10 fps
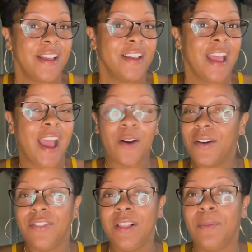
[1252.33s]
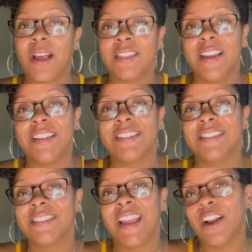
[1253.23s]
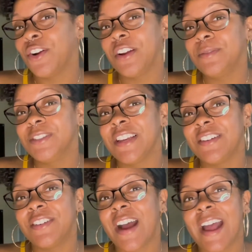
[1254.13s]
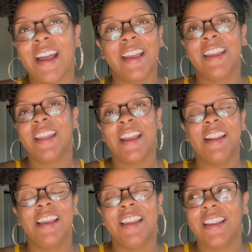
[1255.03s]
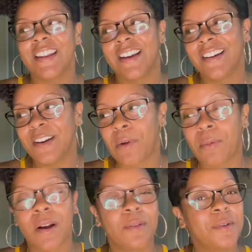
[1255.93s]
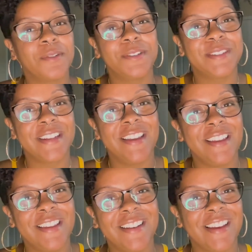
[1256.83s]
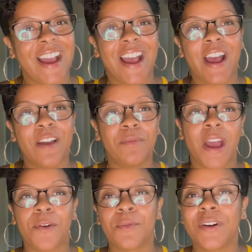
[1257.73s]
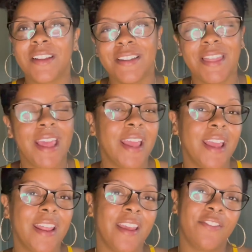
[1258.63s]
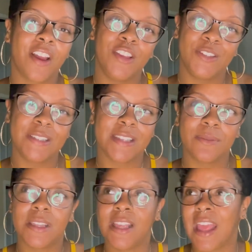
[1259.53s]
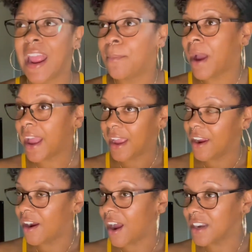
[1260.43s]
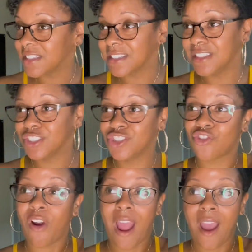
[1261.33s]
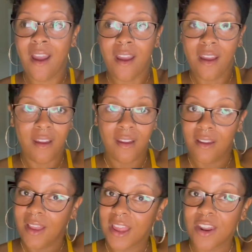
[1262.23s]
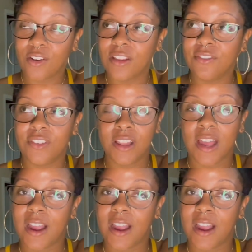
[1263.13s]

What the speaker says: how I feel about that cream gel, it ain't it. I probably won't use it again. I'm not one that if I use something, and my hair honestly is dry. It don't even feel like I